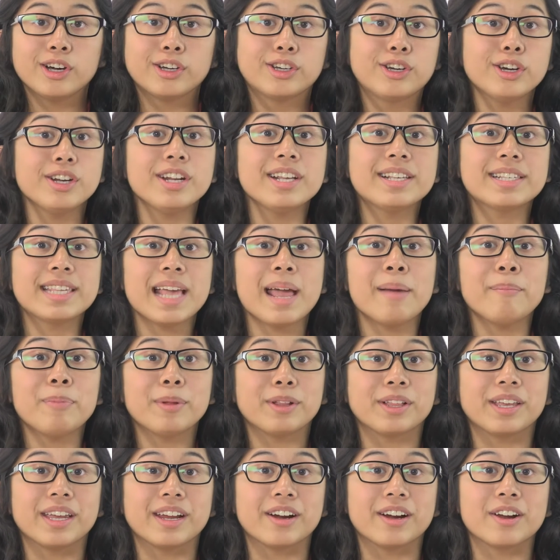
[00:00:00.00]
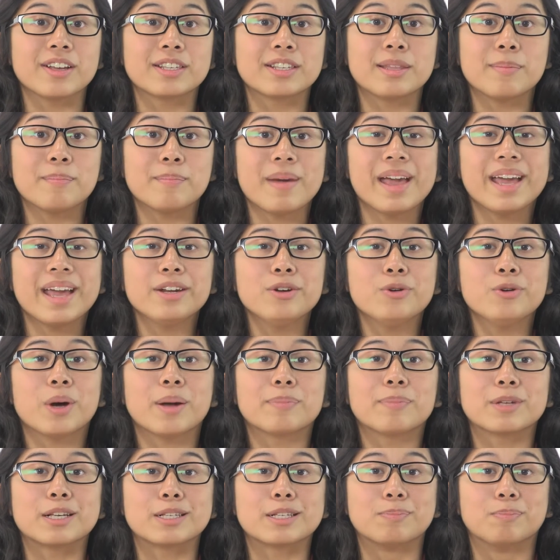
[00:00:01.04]
A good example here is the man who
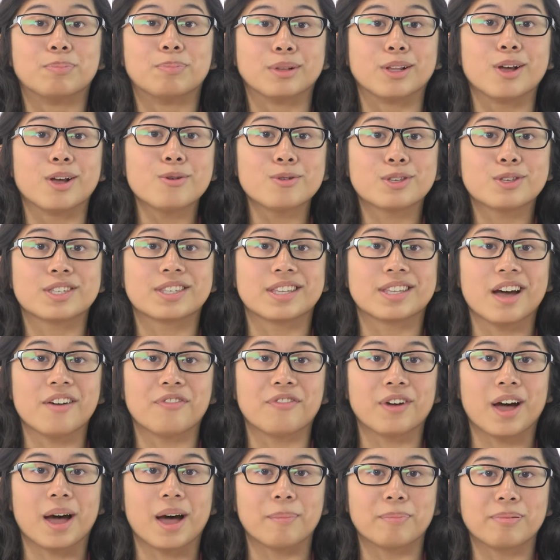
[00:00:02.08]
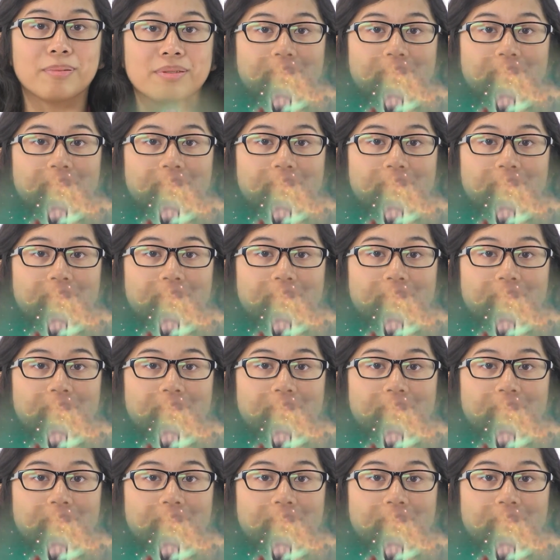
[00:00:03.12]
helped us blow stuff up.